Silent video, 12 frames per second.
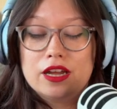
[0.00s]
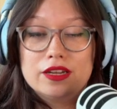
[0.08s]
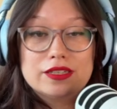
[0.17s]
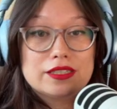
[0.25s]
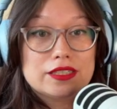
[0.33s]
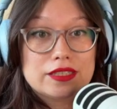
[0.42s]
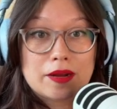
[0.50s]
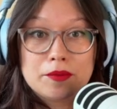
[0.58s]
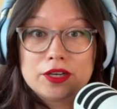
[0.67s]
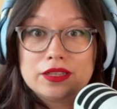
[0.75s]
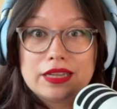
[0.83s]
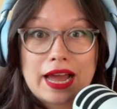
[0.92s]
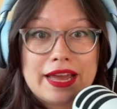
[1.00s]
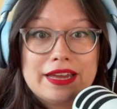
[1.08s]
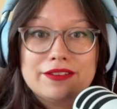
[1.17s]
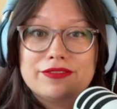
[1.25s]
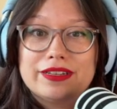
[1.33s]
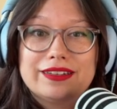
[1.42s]
summer
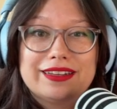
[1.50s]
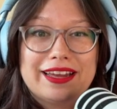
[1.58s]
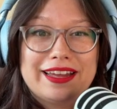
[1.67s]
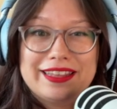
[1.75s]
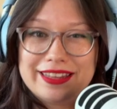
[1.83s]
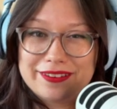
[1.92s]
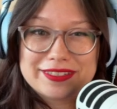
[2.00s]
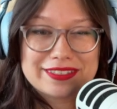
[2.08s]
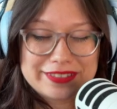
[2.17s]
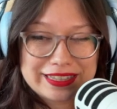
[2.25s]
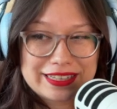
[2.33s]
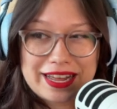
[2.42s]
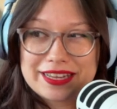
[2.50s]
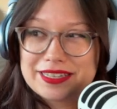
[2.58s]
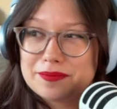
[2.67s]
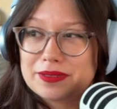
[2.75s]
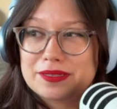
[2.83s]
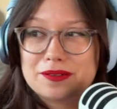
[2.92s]
life, and, and that was what the last
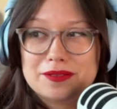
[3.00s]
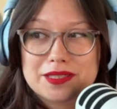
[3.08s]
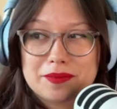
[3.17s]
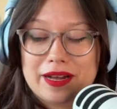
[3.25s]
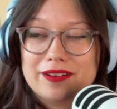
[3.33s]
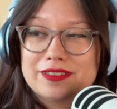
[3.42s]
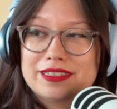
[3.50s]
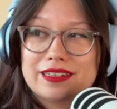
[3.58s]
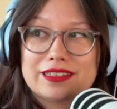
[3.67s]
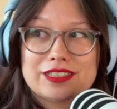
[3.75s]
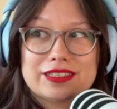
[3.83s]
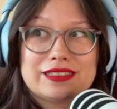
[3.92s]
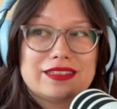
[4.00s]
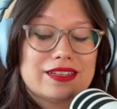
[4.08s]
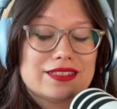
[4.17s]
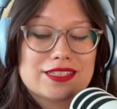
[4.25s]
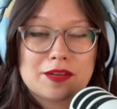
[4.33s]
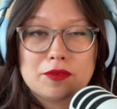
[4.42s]
episode was about. Was like just
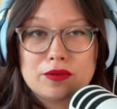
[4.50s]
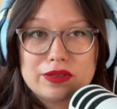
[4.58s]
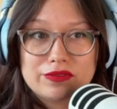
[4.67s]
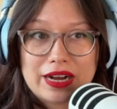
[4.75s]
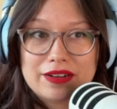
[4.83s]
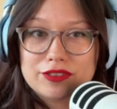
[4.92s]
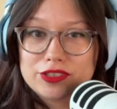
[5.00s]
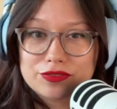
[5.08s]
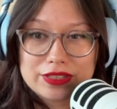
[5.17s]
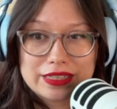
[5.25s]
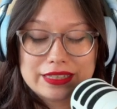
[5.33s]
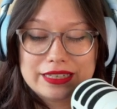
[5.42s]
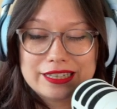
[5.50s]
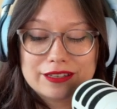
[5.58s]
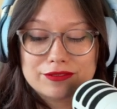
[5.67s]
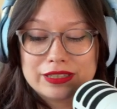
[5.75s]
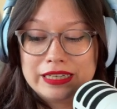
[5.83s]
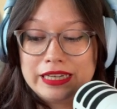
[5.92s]
that summer revival feeling
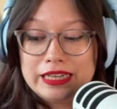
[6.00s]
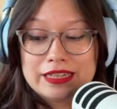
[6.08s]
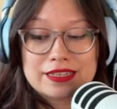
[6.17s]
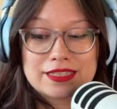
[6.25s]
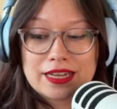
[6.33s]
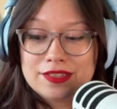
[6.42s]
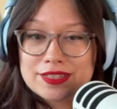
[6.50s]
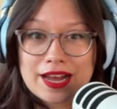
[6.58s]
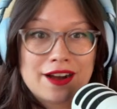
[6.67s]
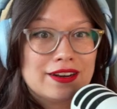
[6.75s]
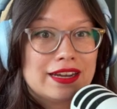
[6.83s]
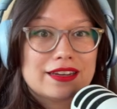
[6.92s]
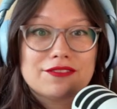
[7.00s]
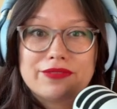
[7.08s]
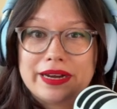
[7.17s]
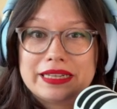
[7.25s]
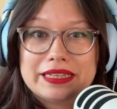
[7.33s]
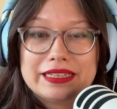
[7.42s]
of the sun's out and I can
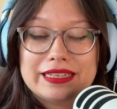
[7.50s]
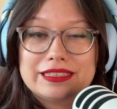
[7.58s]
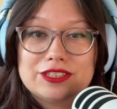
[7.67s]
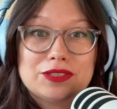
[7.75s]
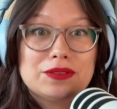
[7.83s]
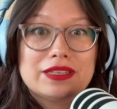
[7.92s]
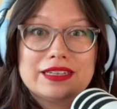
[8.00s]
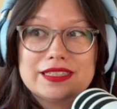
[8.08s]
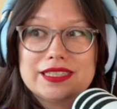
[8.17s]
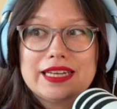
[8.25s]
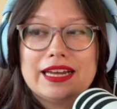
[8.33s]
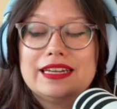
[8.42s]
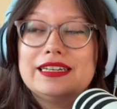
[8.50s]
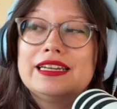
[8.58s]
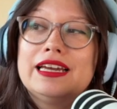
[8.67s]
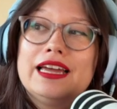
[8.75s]
finally like do things again.